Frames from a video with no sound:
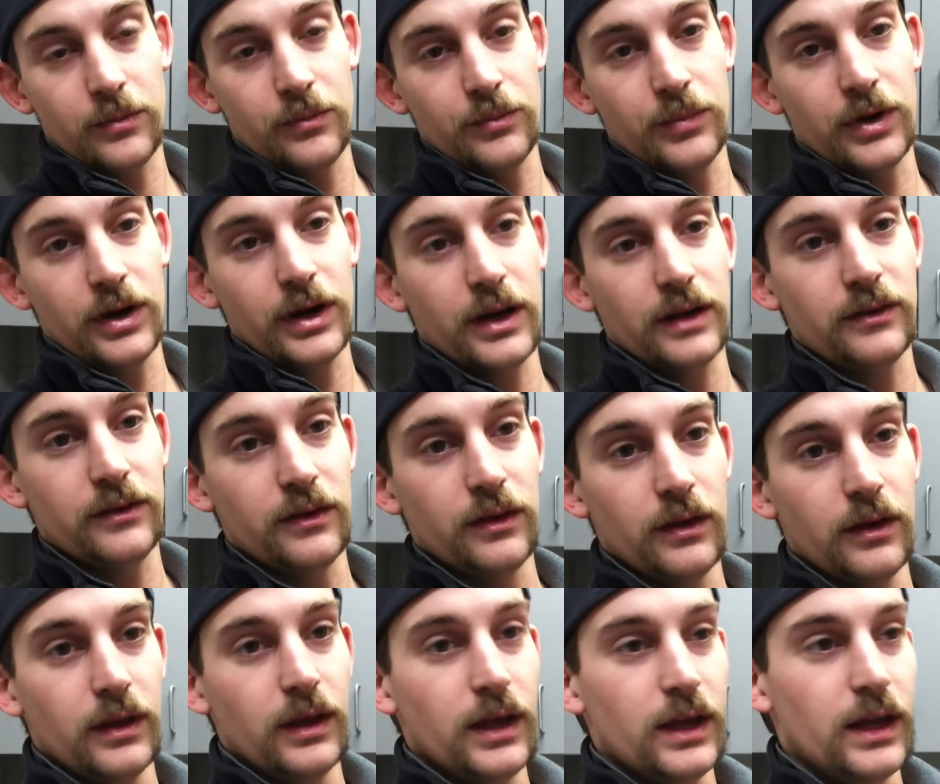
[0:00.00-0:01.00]
But
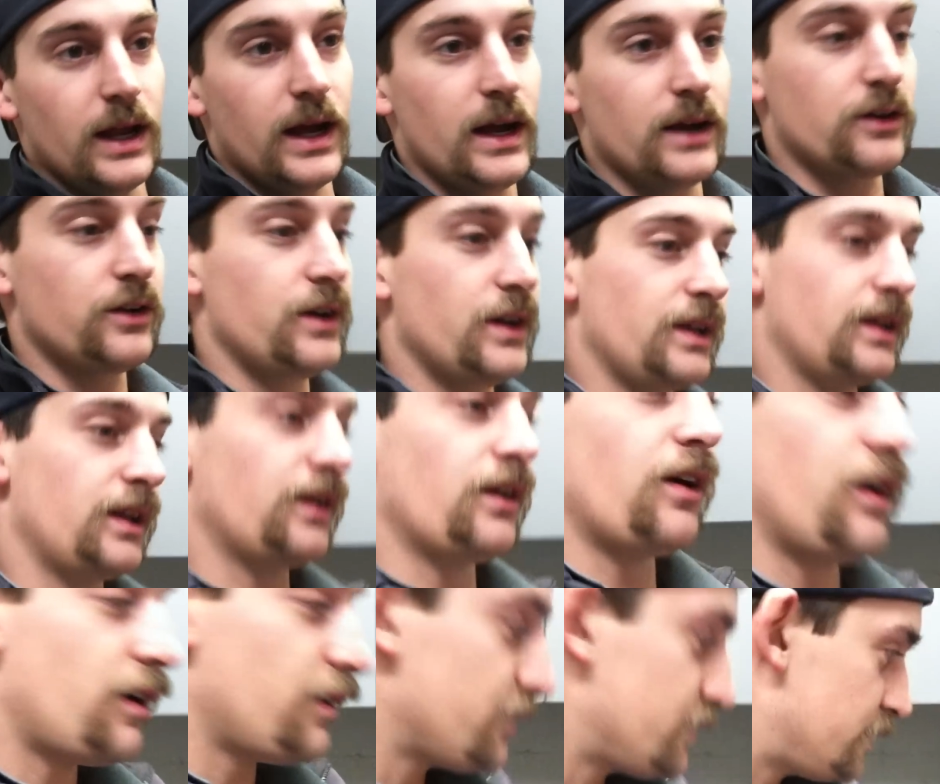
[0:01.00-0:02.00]
I couldn't get it
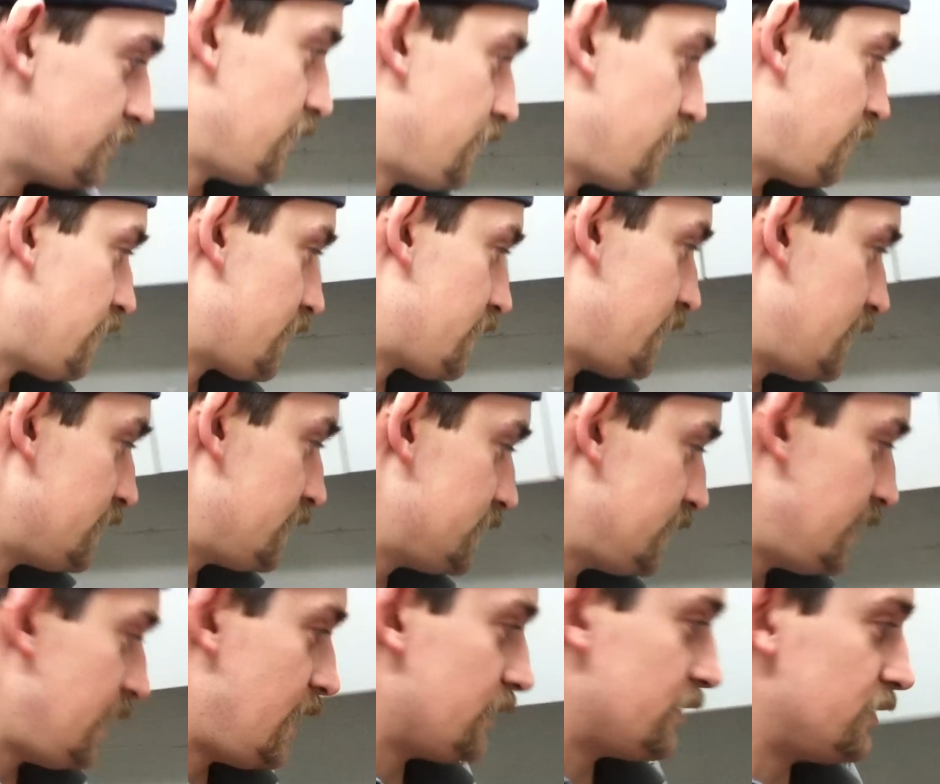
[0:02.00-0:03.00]
off, so I
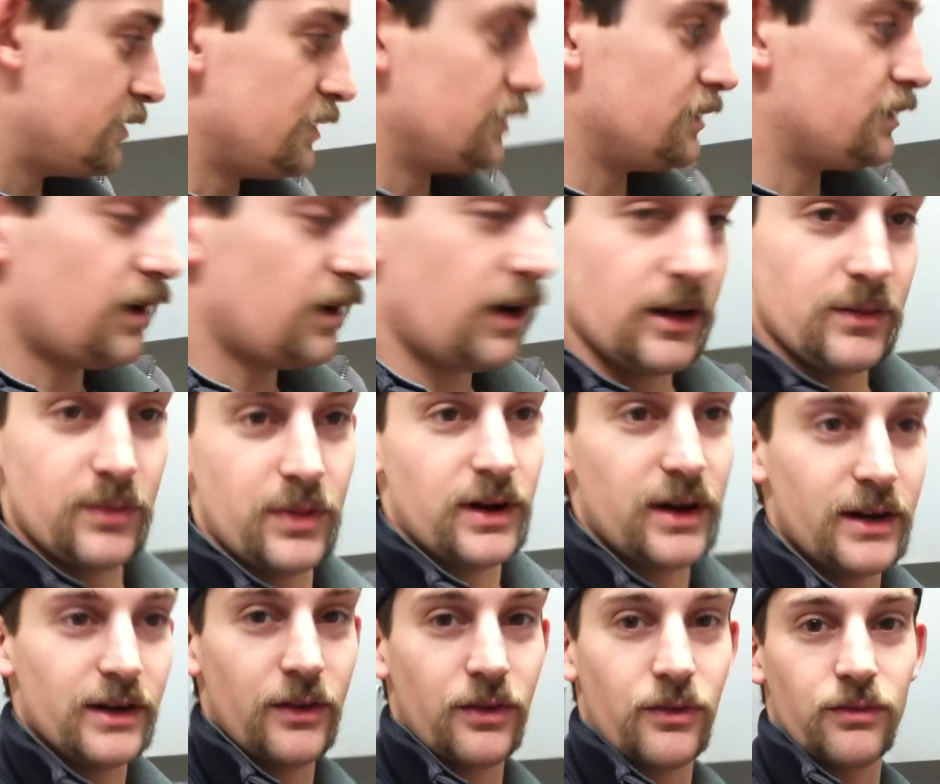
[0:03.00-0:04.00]
contacted
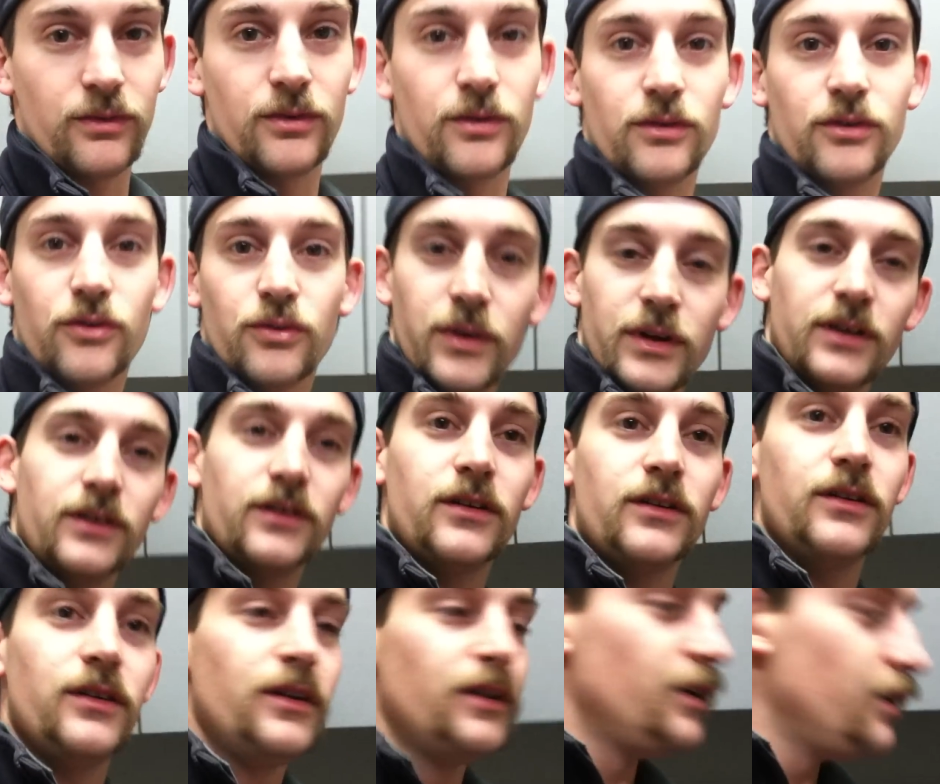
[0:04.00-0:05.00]
Titebond through
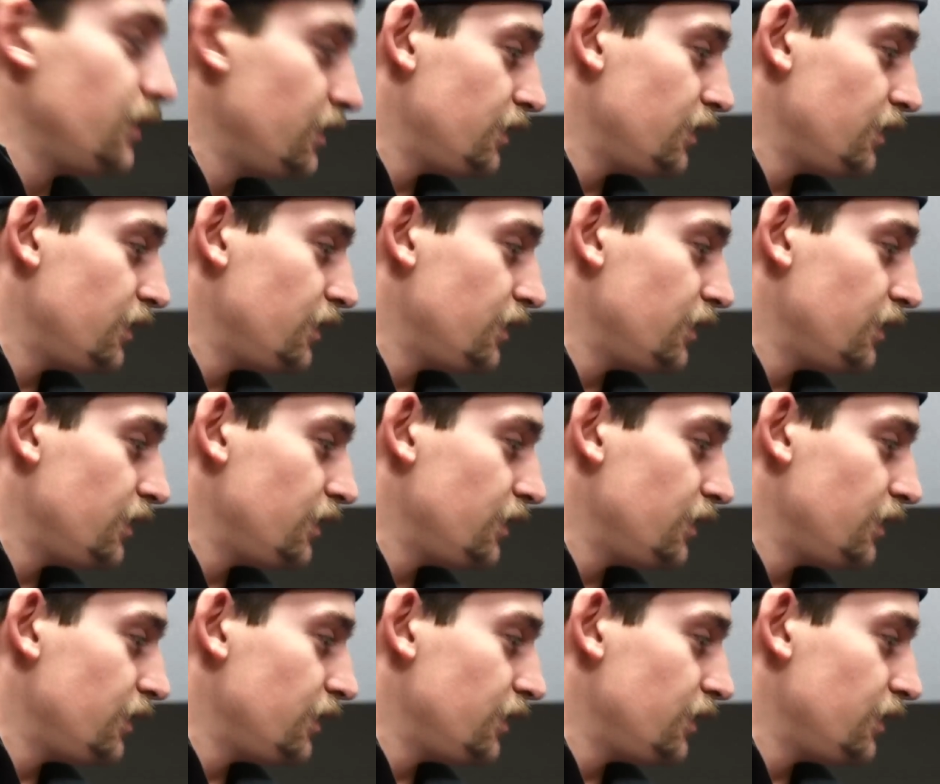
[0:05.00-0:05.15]
Twitter,